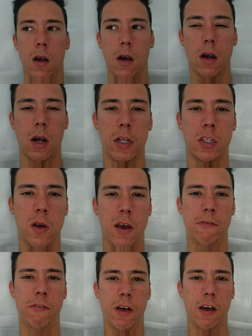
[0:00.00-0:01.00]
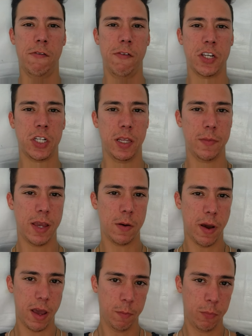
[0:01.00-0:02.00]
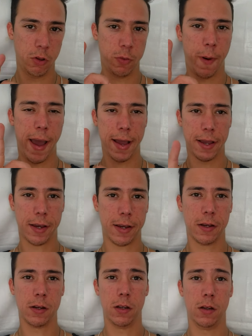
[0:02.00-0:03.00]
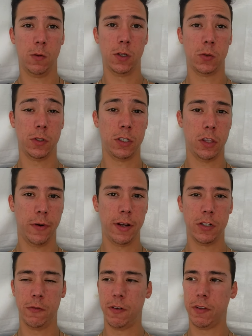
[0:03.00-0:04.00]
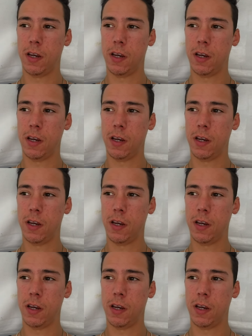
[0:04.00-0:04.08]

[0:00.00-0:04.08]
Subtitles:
Alright, so I officially made my booth back, which was $350.